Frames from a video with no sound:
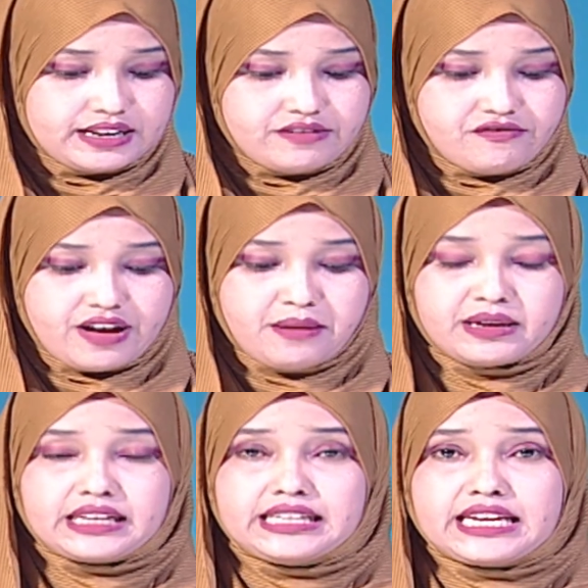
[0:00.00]
and
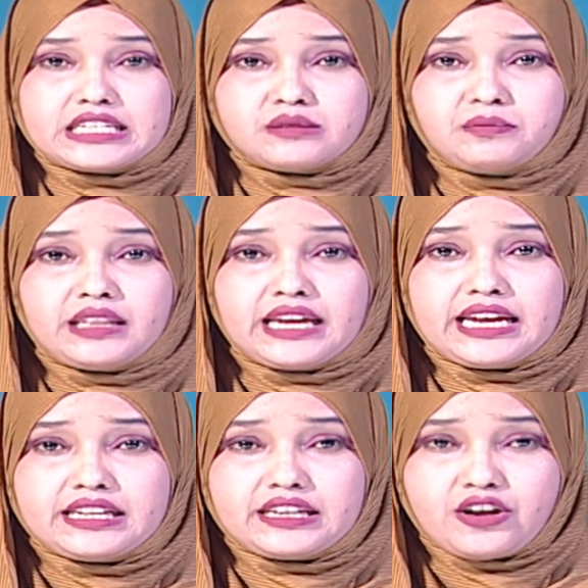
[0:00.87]
Family
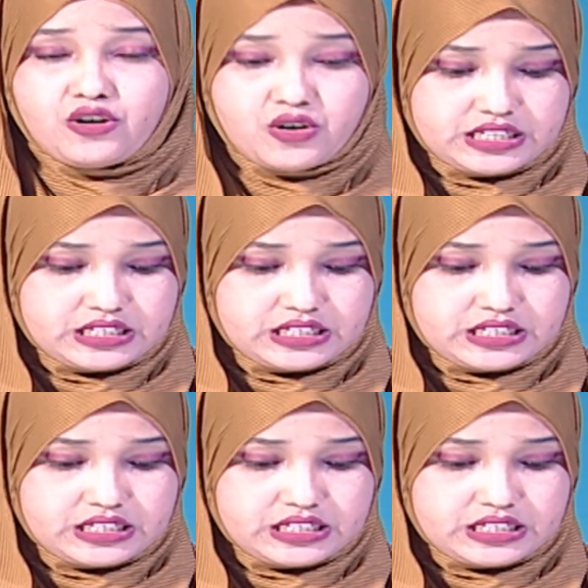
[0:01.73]
explained in her